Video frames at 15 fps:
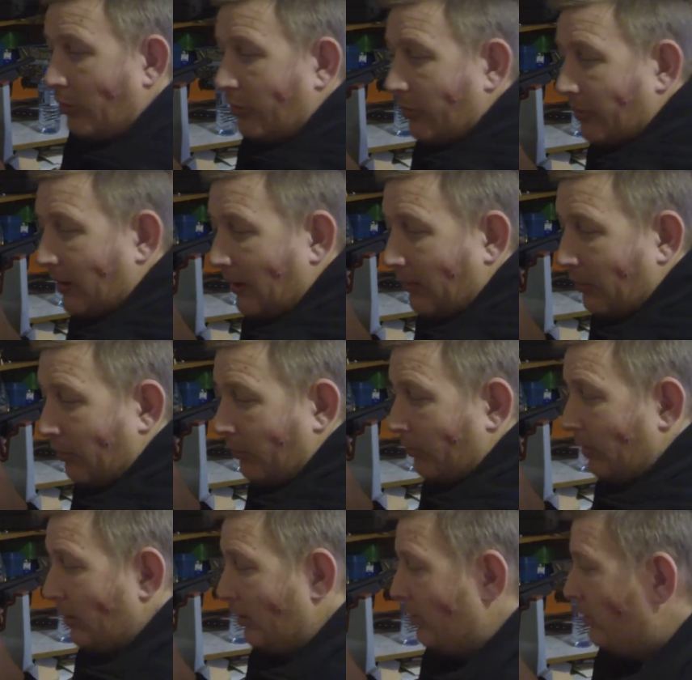to be able to
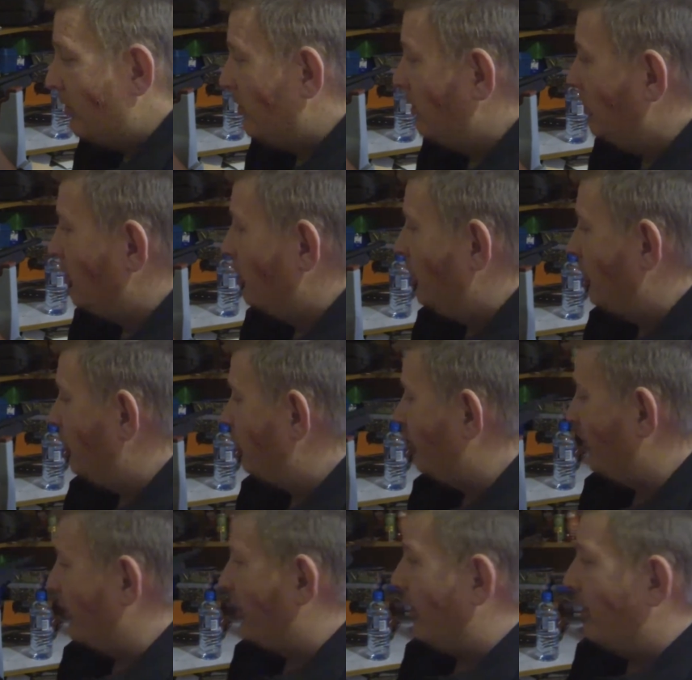uh,
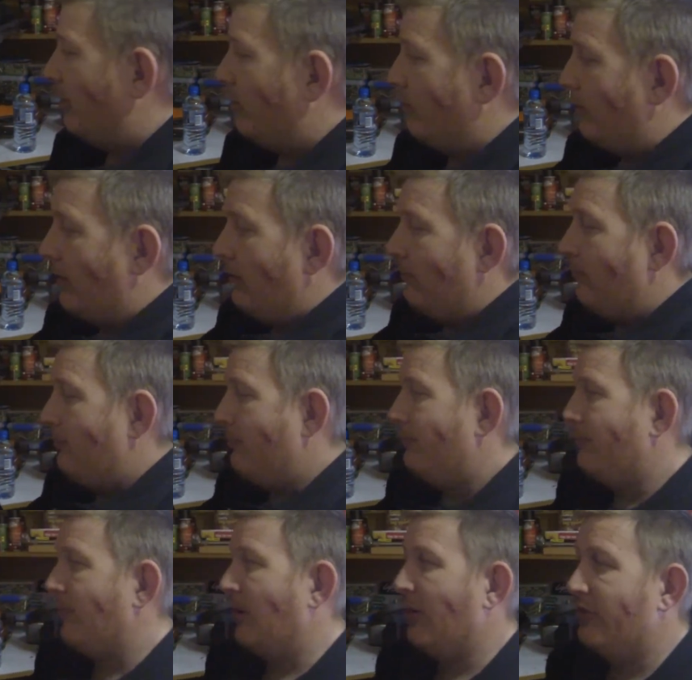check our, um,
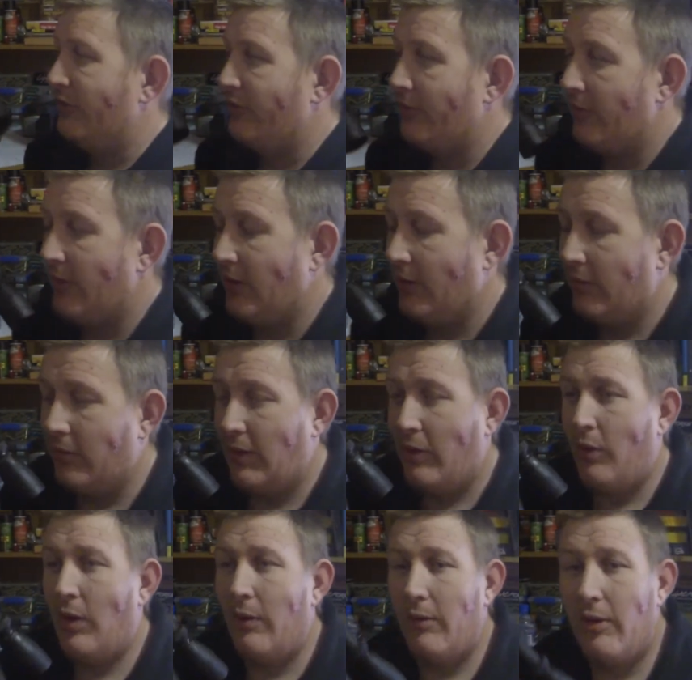our, our, uh,
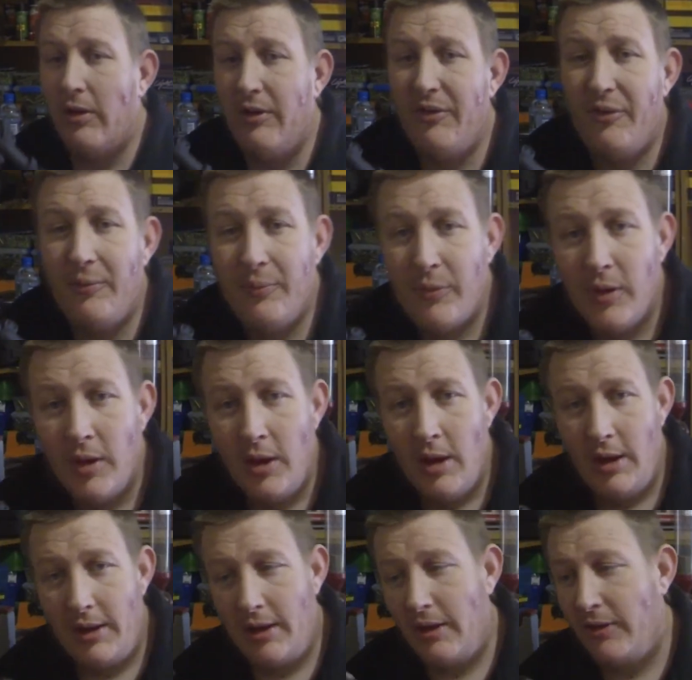eye relief.
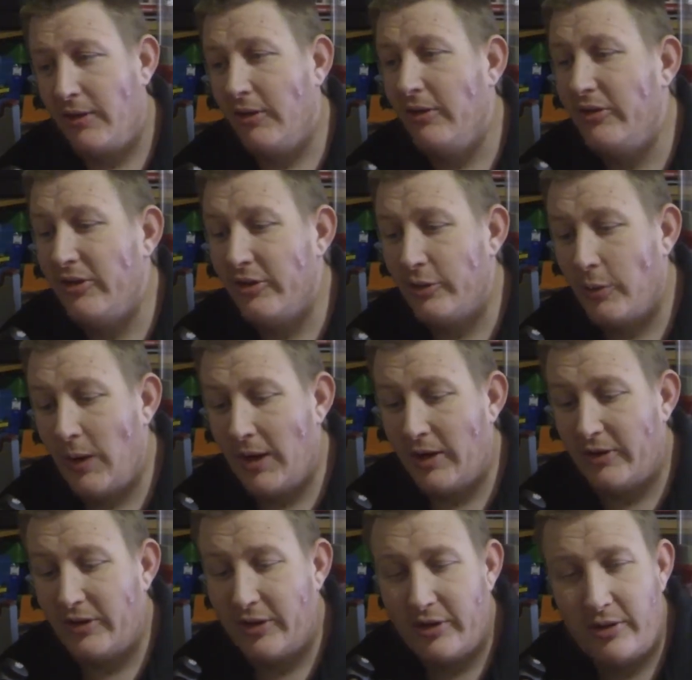Now the easiest way to
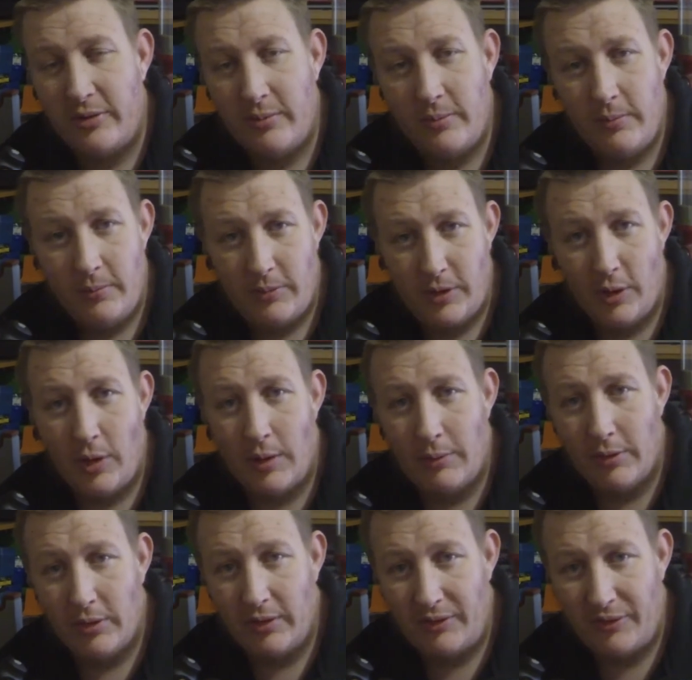check the eye
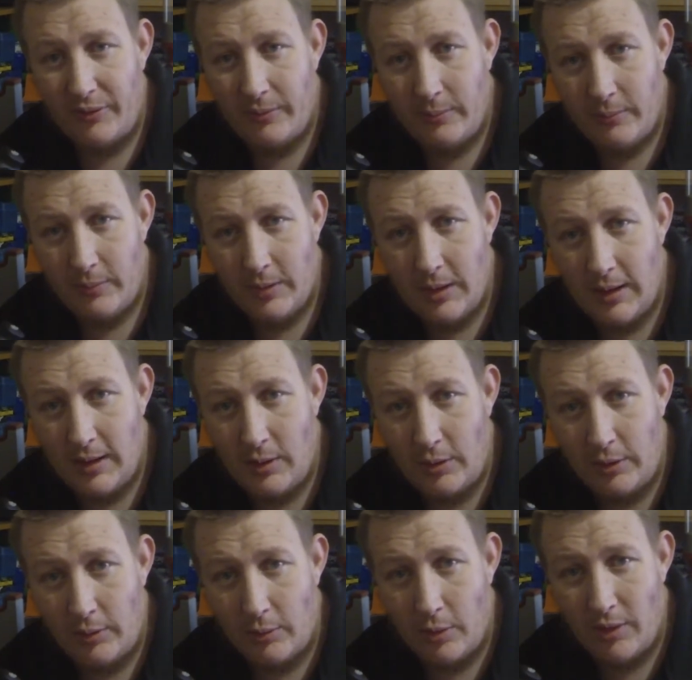relief uh, on
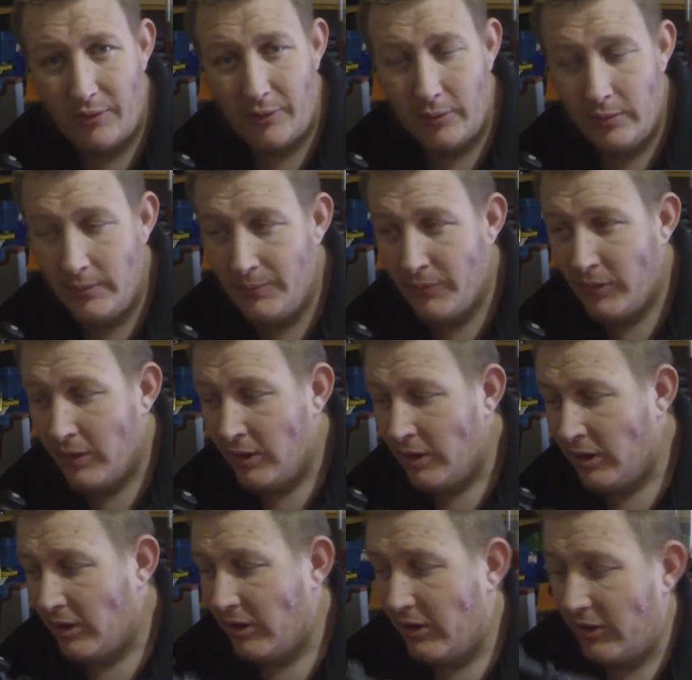your rifle
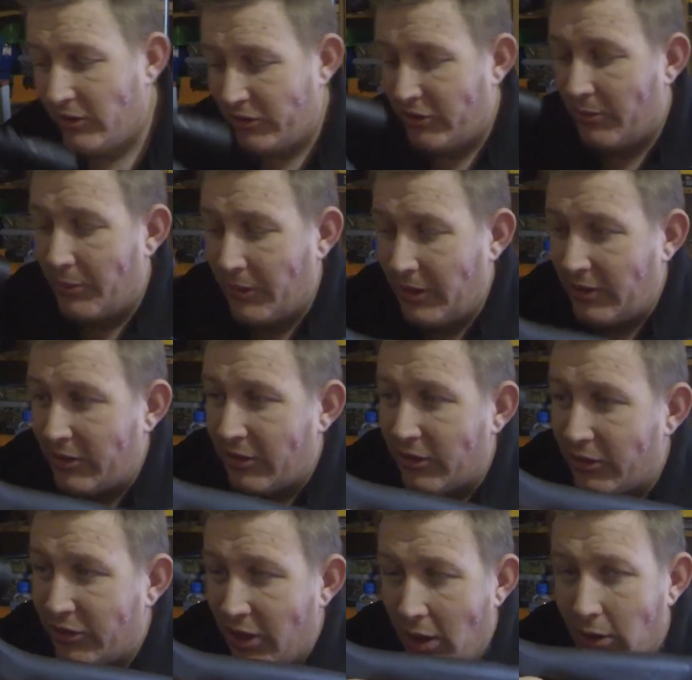is to bring it to the
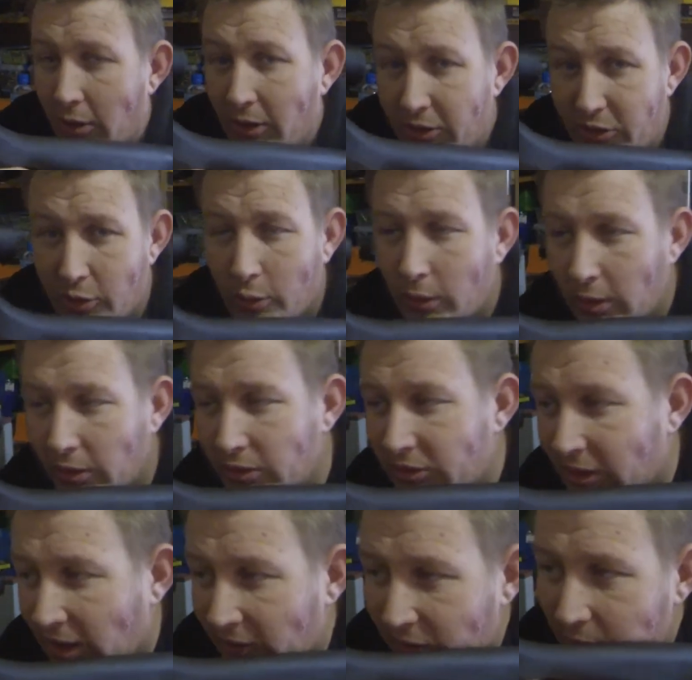shoulder as to where it's
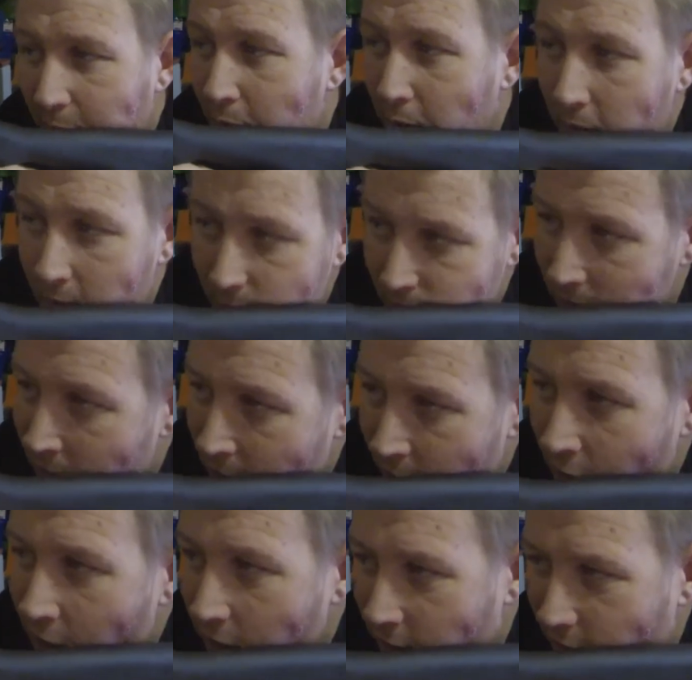comfortable
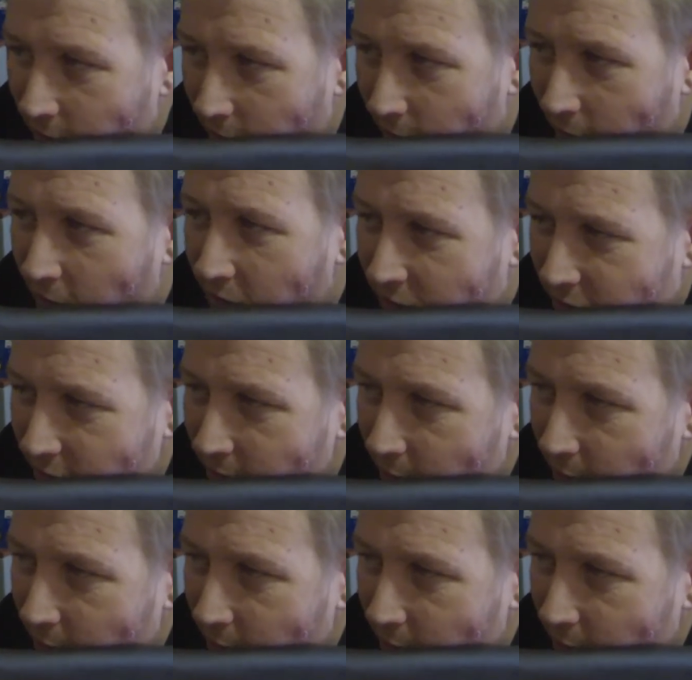Get a nice cheek